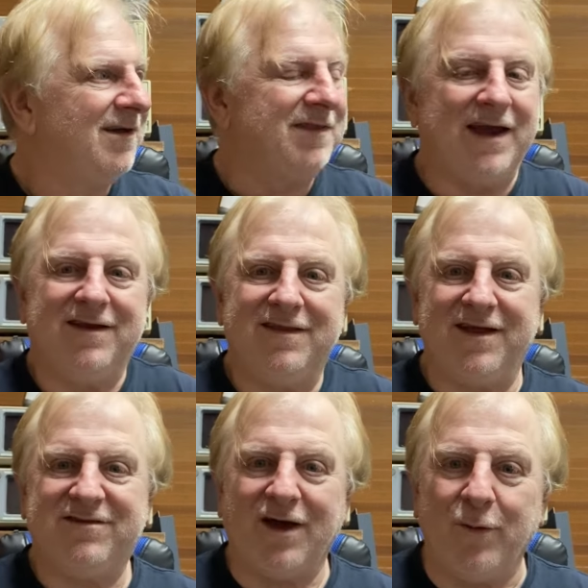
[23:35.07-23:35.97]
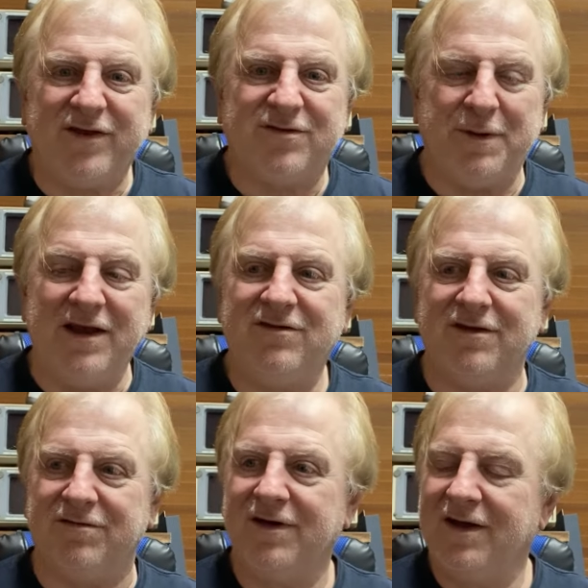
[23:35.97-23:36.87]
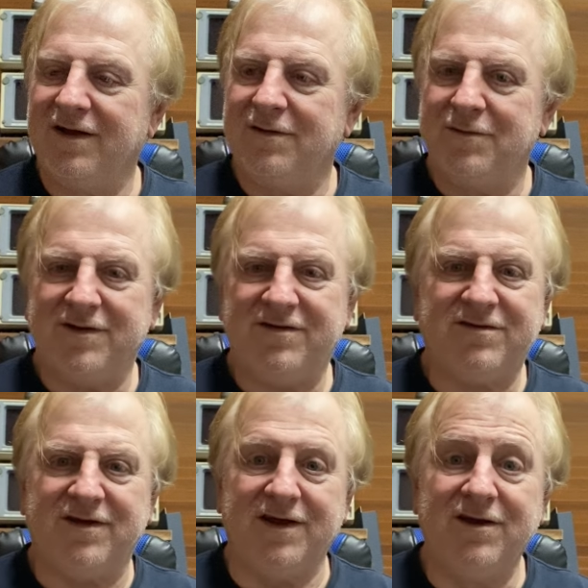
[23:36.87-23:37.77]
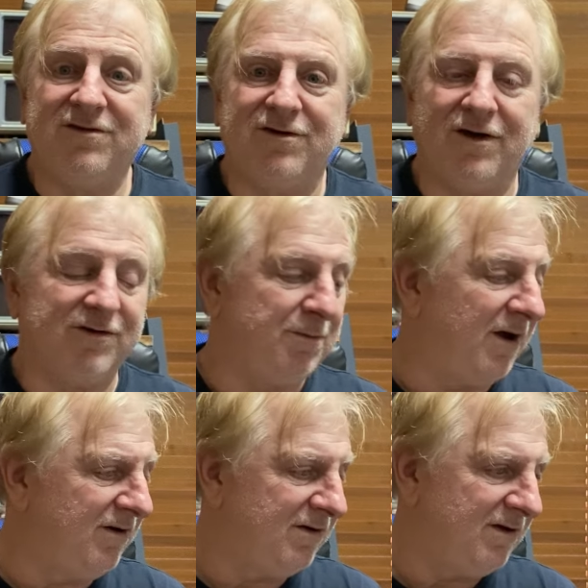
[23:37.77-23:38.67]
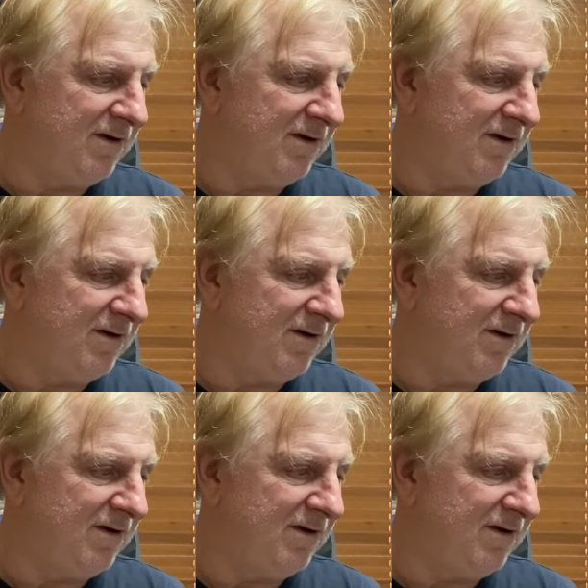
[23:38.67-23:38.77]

that they're so expensive. It's just the industry, I suppose.